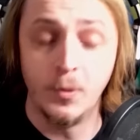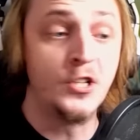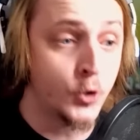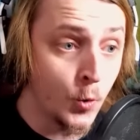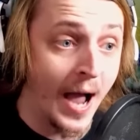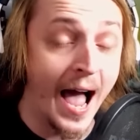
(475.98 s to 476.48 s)
We
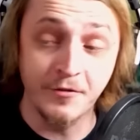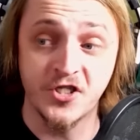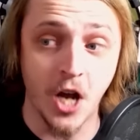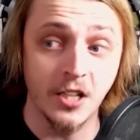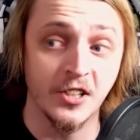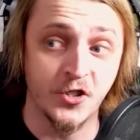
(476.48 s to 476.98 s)
do have
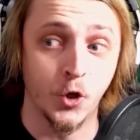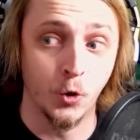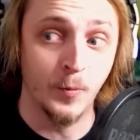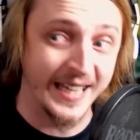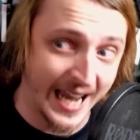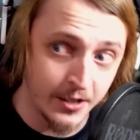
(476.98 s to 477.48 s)

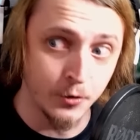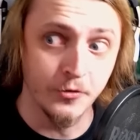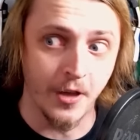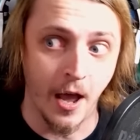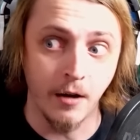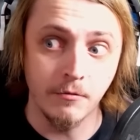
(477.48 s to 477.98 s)
solitude. We can
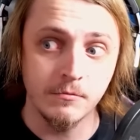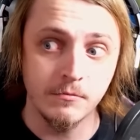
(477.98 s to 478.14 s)
use that.